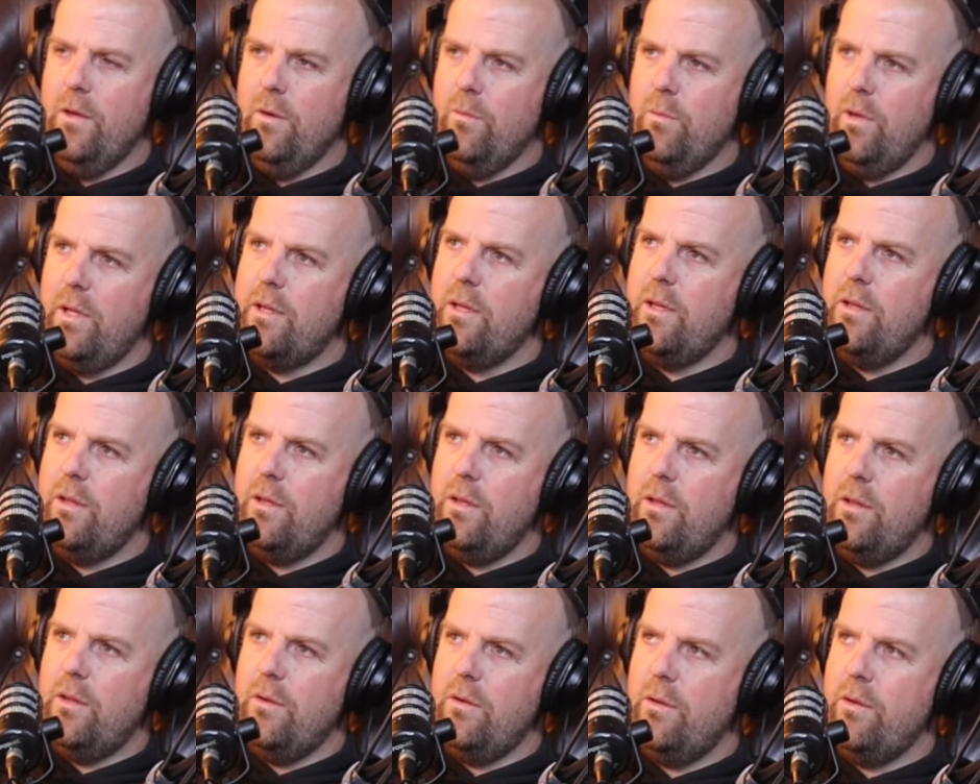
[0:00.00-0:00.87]
well, the, the,
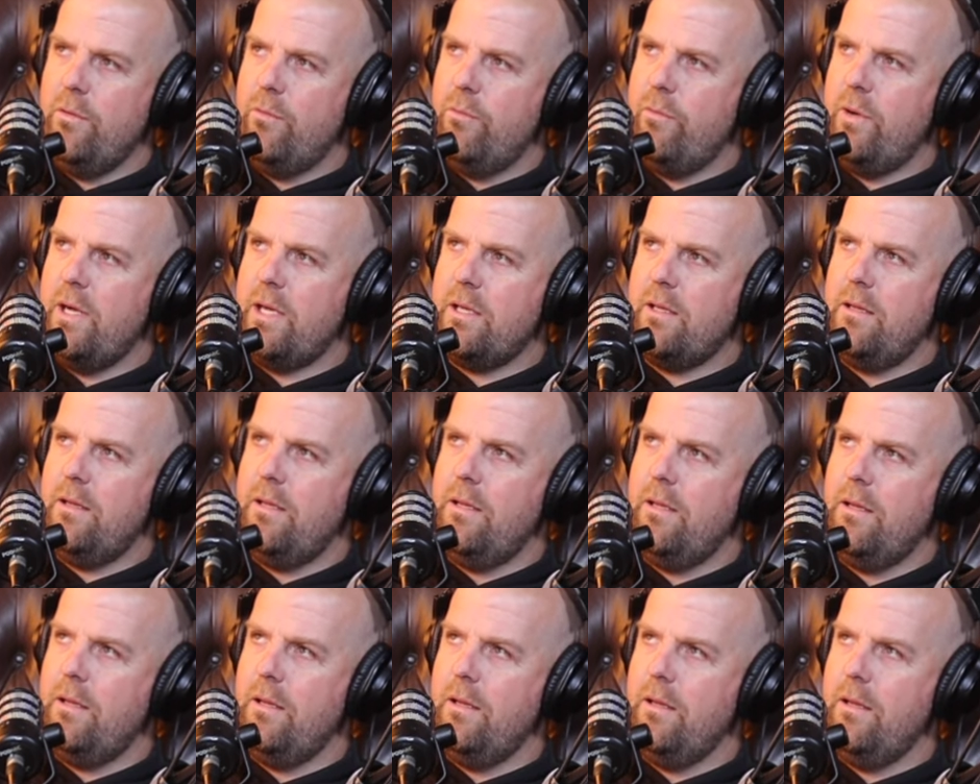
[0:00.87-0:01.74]
the the
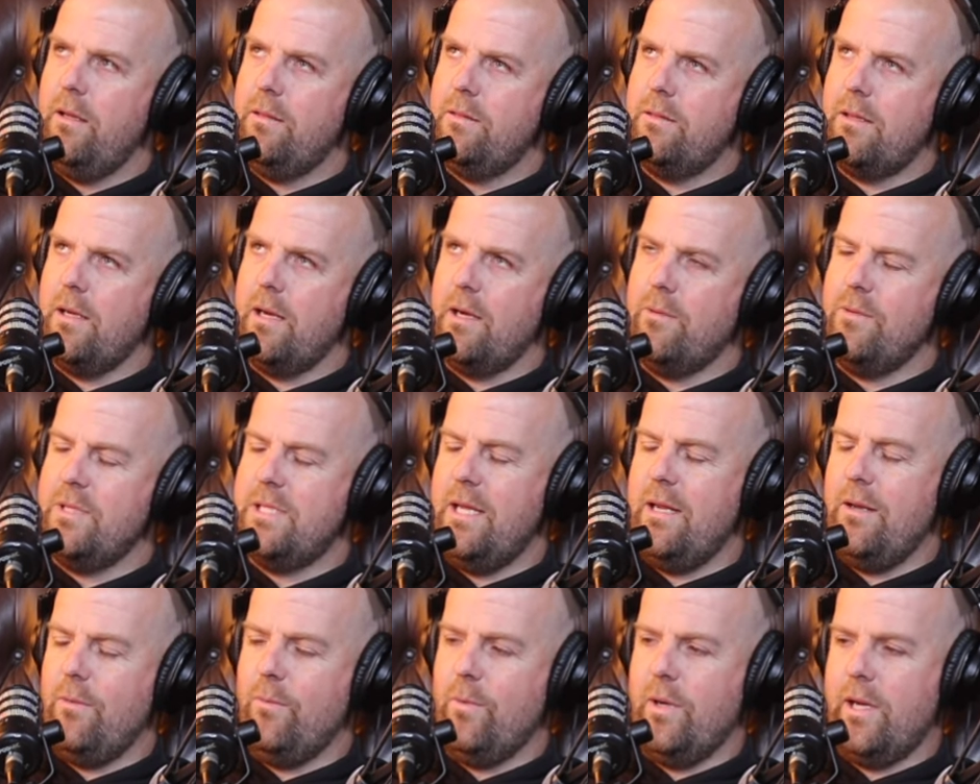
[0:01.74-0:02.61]
rut that I was
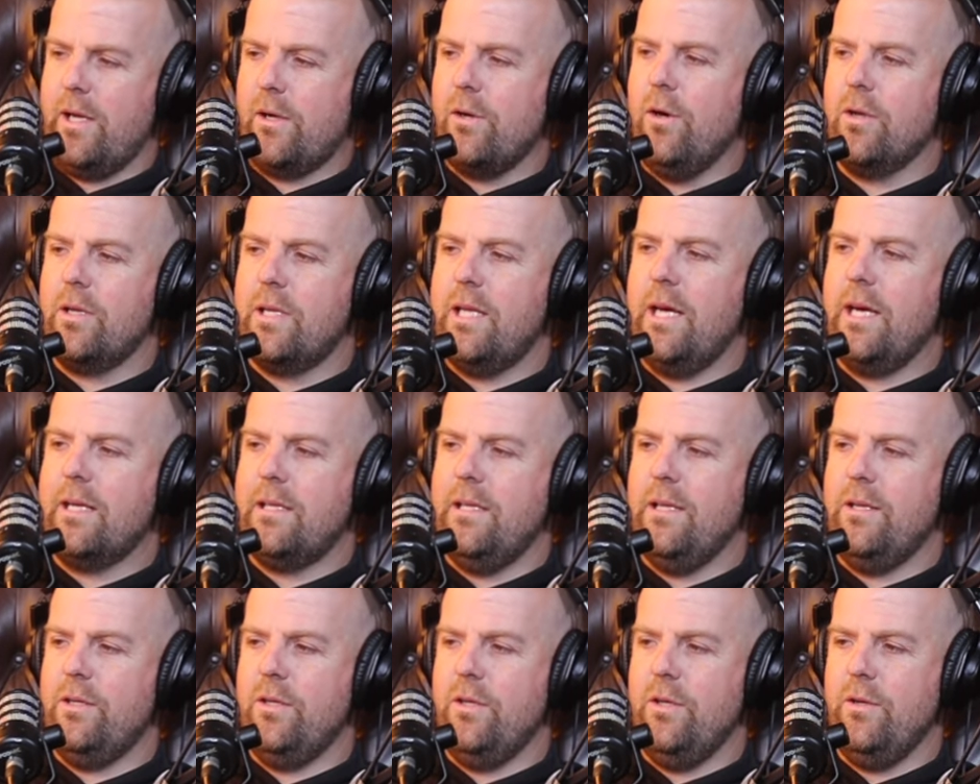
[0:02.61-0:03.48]
in when I
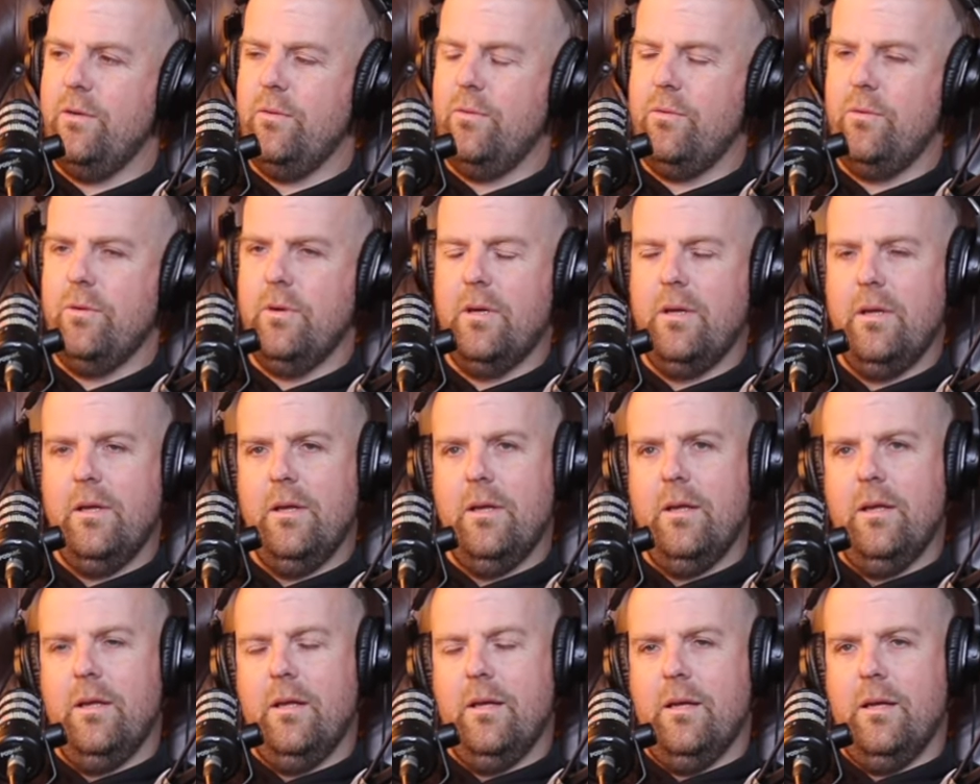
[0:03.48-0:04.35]
contacted you
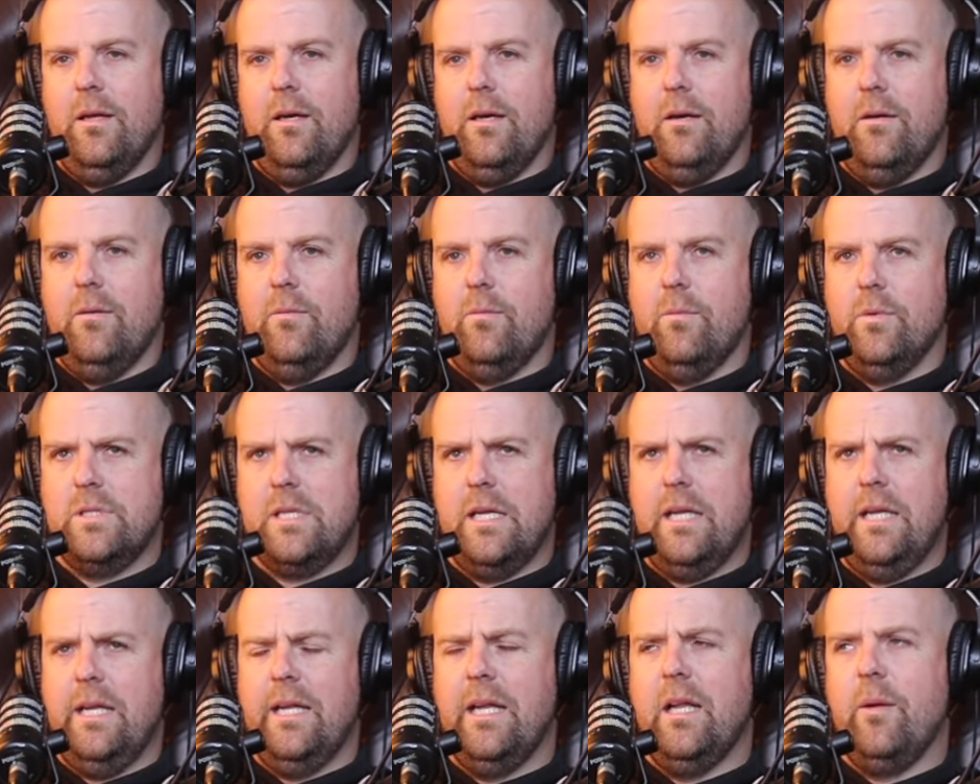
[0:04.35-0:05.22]
was a
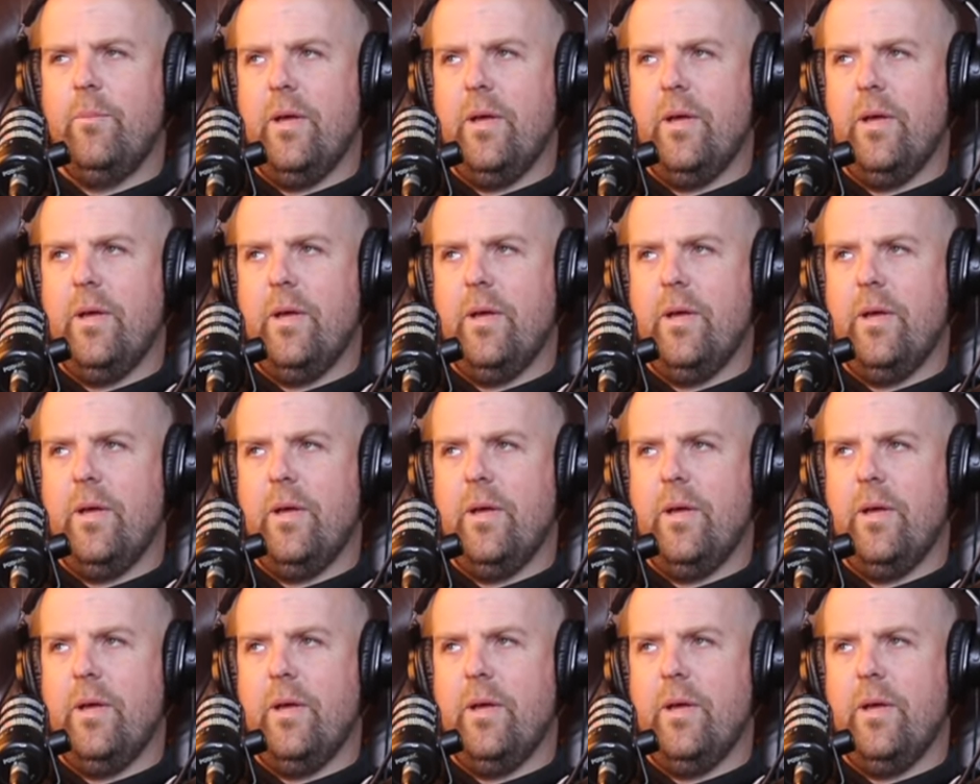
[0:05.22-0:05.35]
little